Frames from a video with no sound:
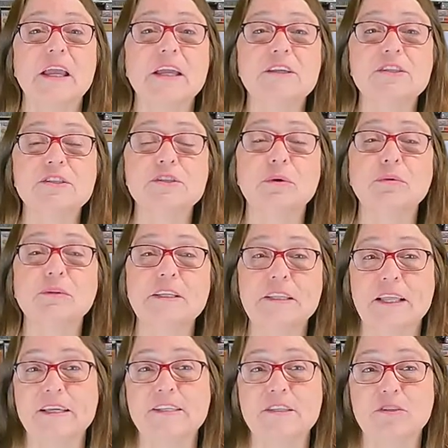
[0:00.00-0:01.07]
It sold in
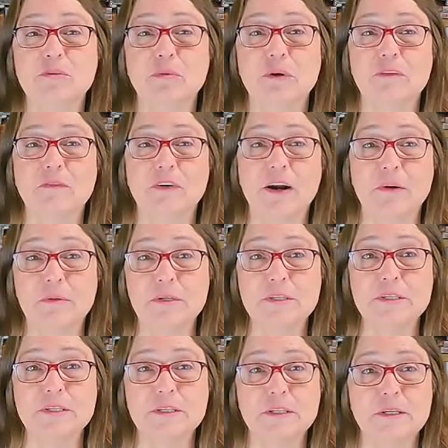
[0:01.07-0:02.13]
less than 24
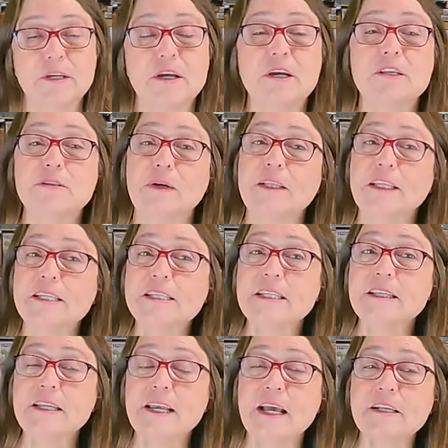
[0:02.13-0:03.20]
hours. So I
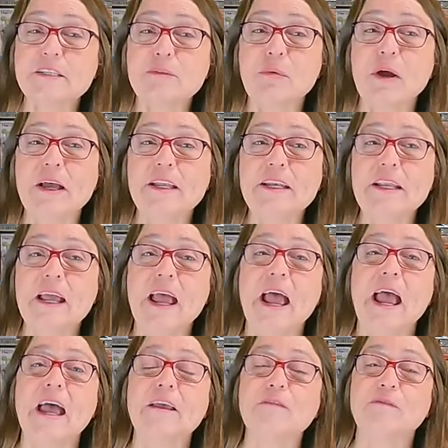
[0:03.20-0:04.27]
listed the next one
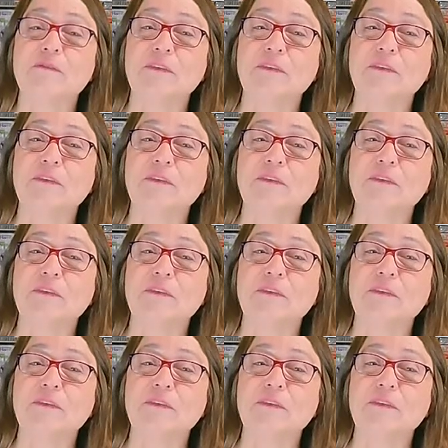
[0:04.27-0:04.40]
at